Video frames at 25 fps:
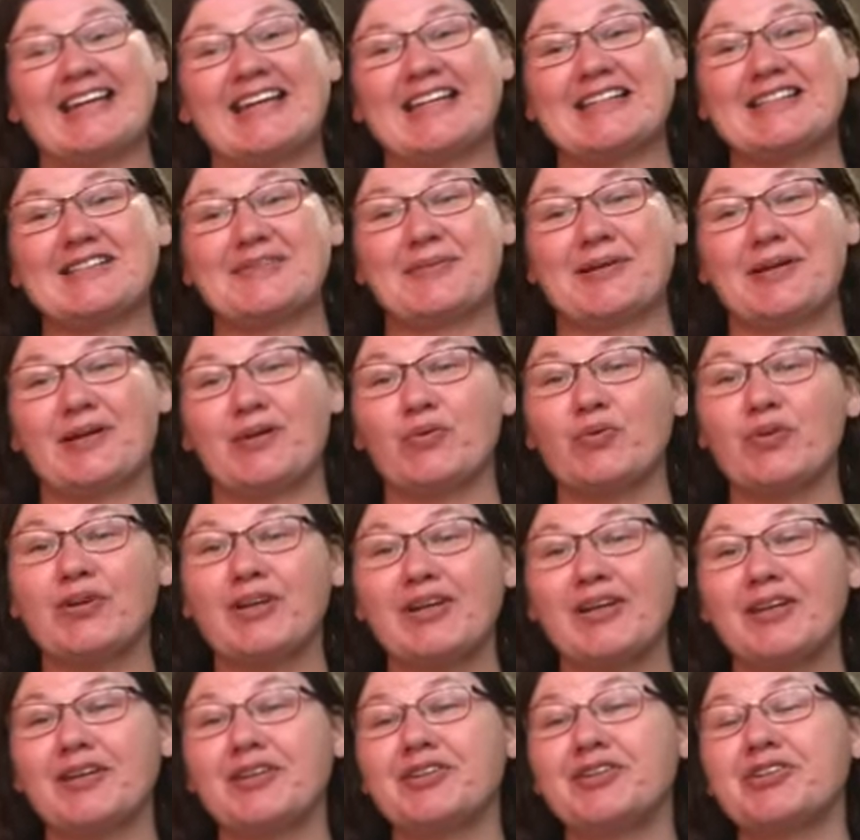guess what? We're
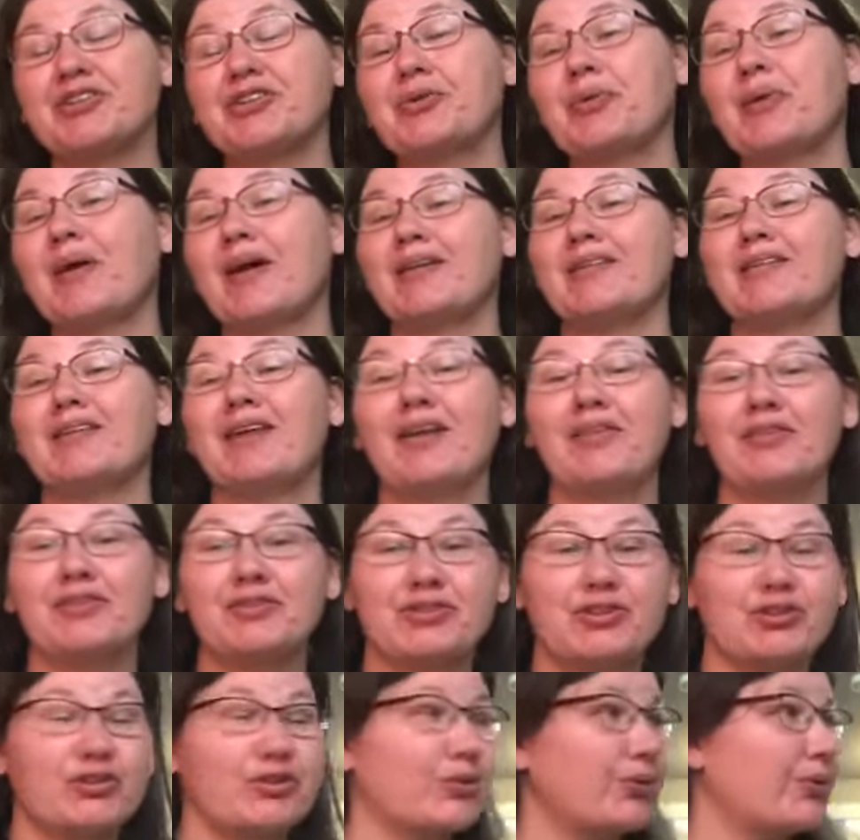here to do another
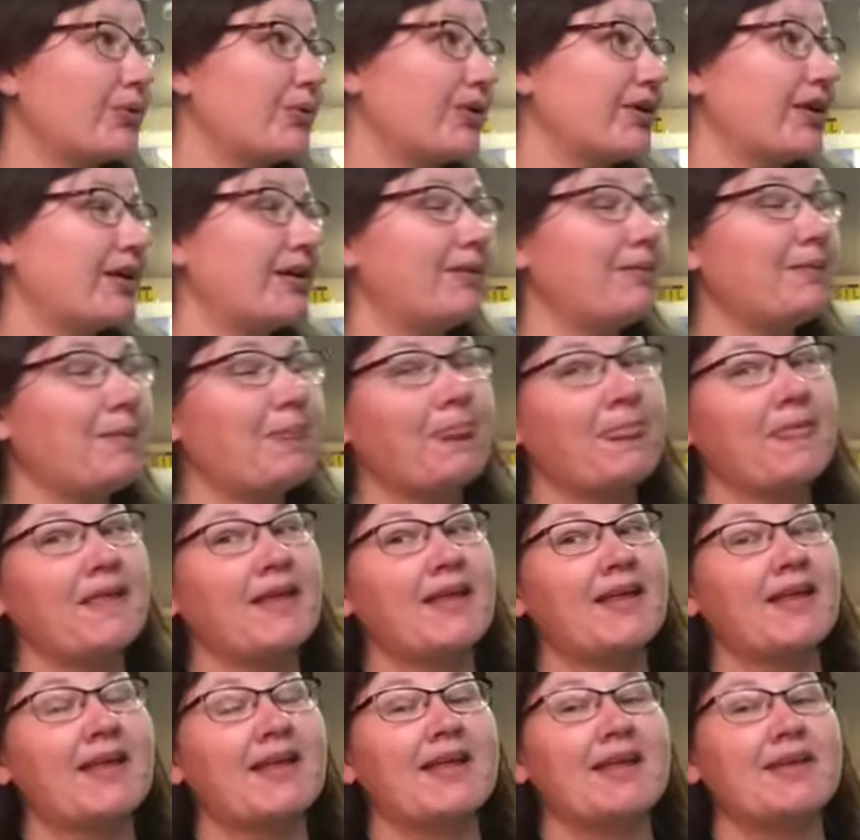tutorial.
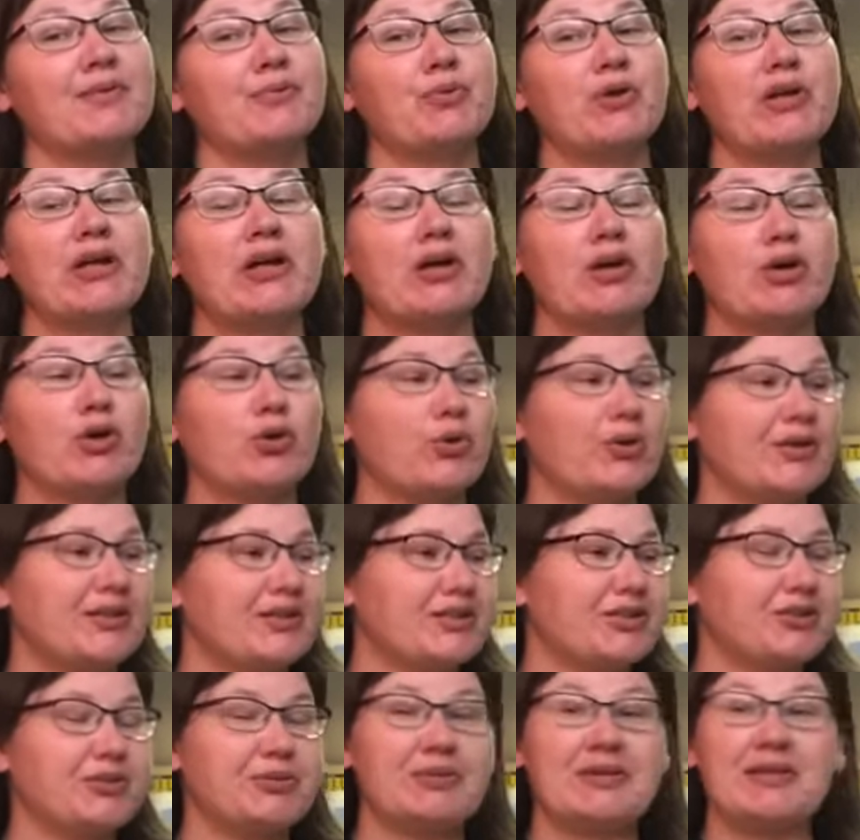We are going
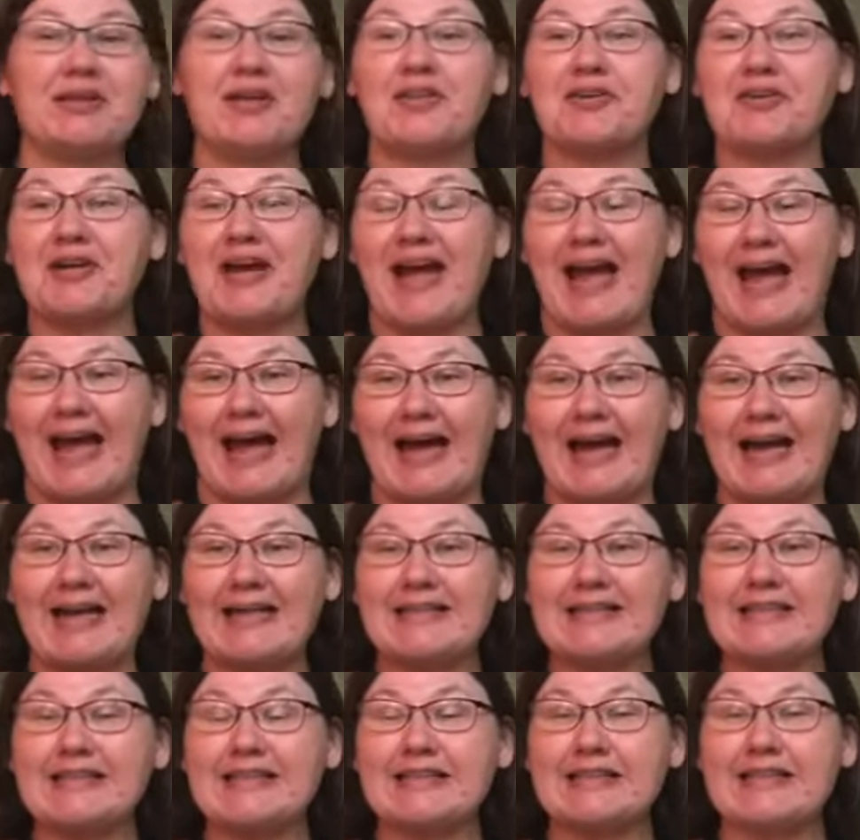to do another
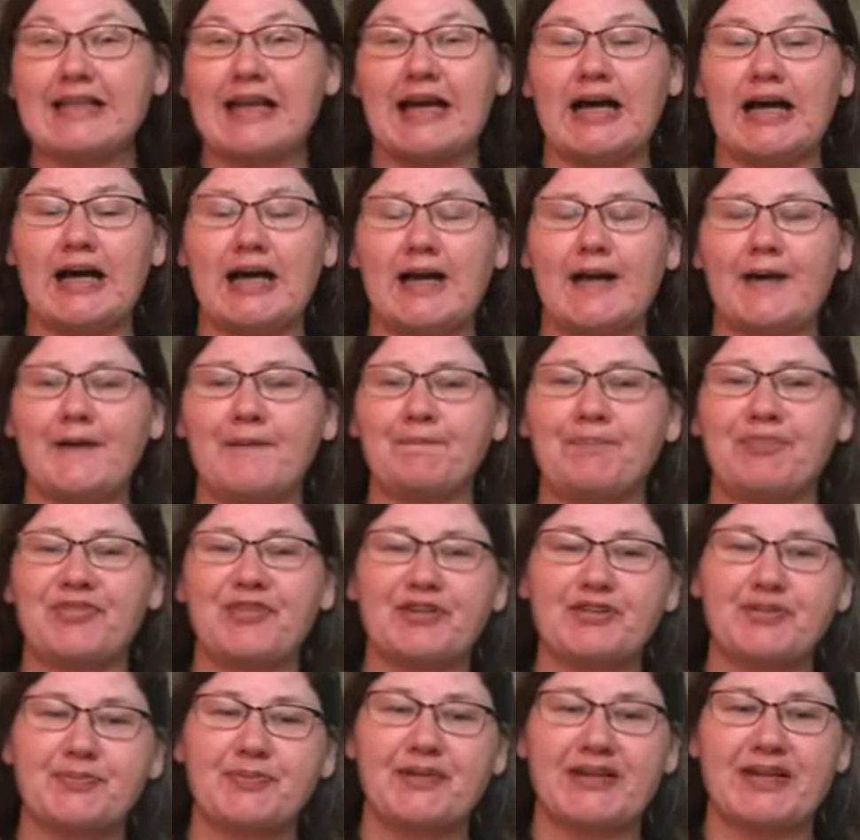hat.
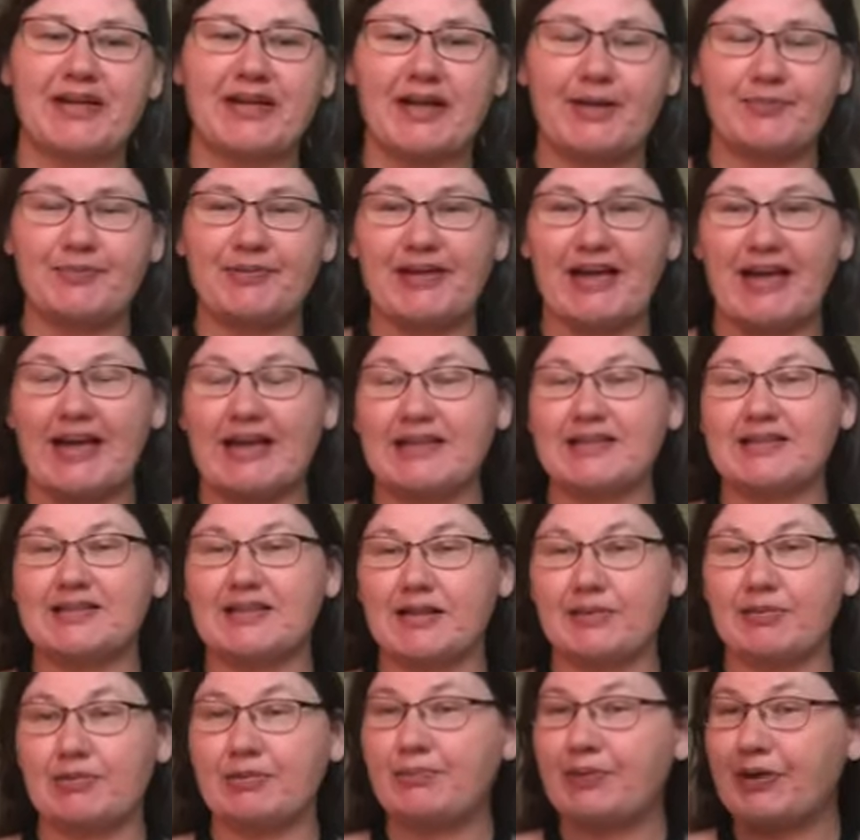There's been a couple hats
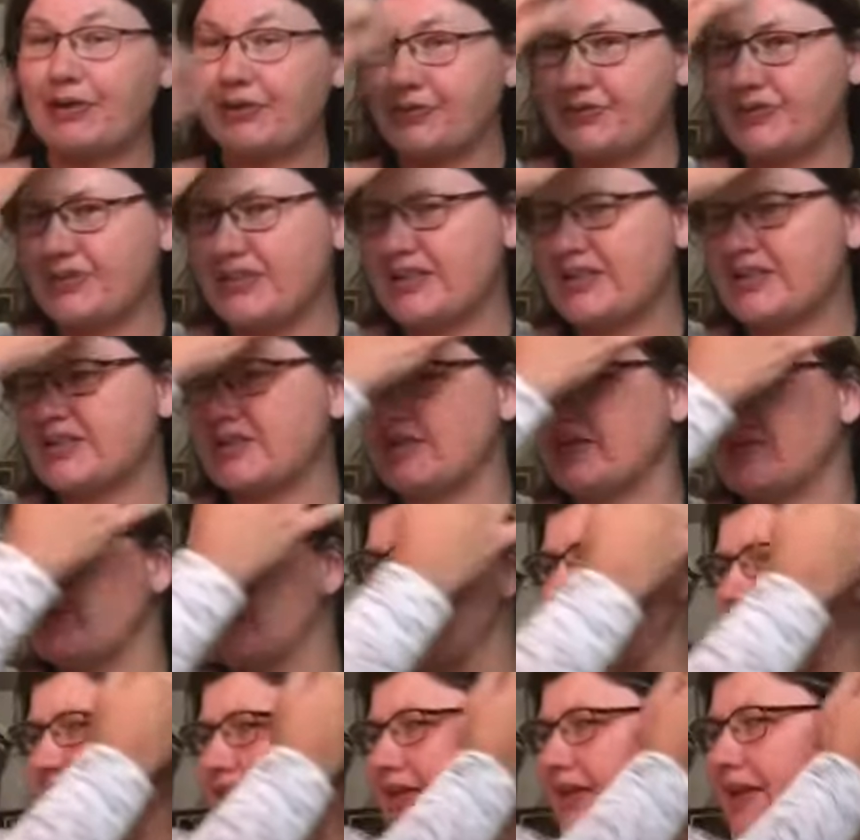that I've been posting, so
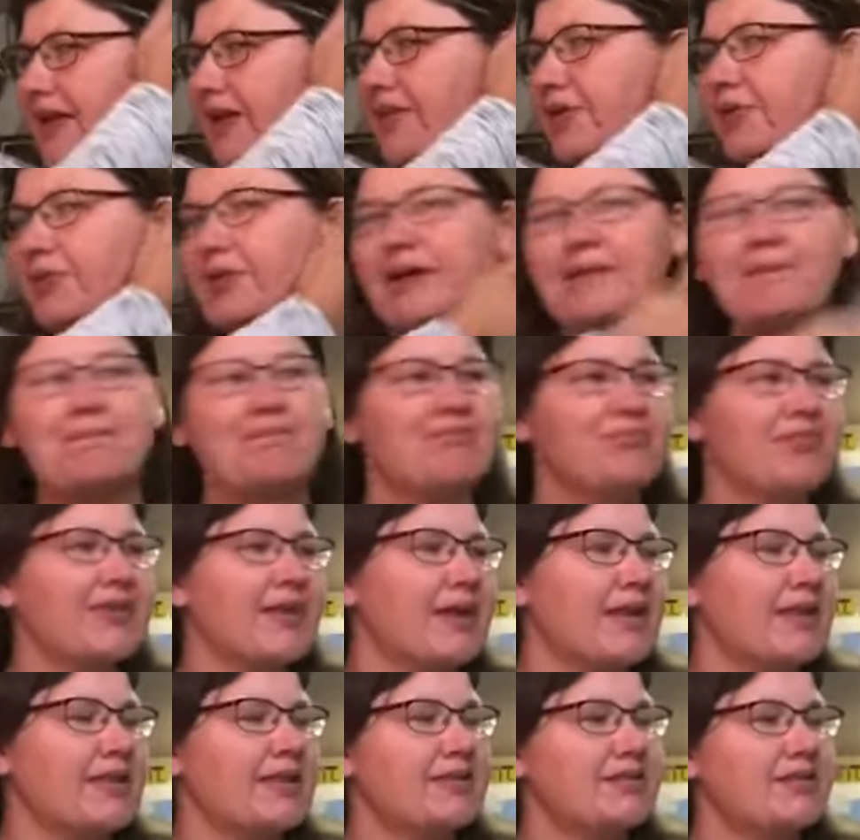here's another one.
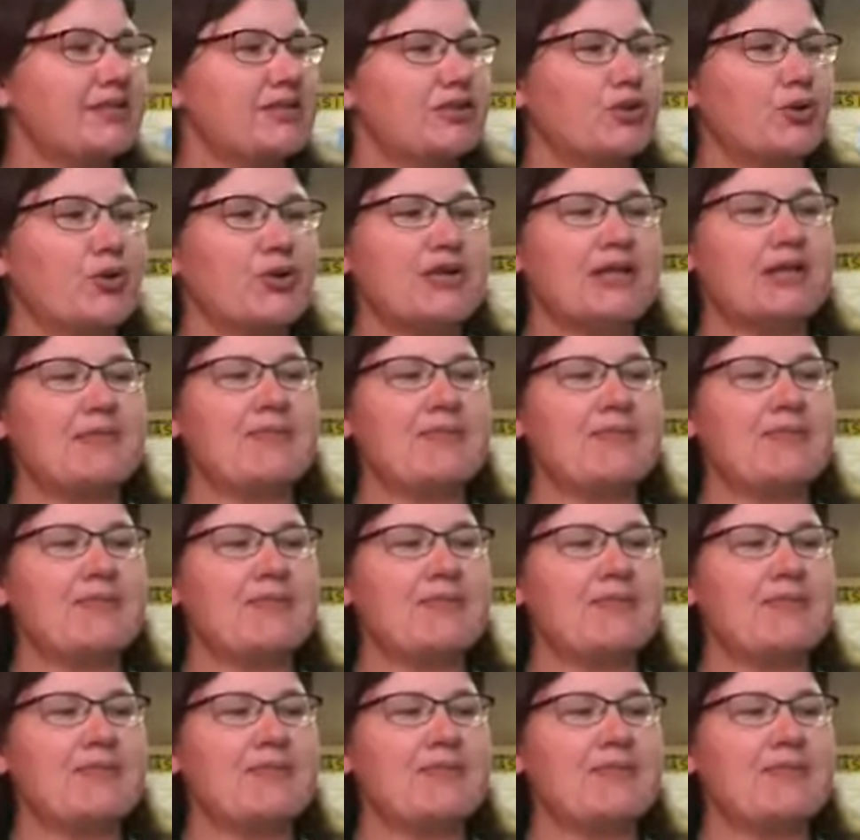This is going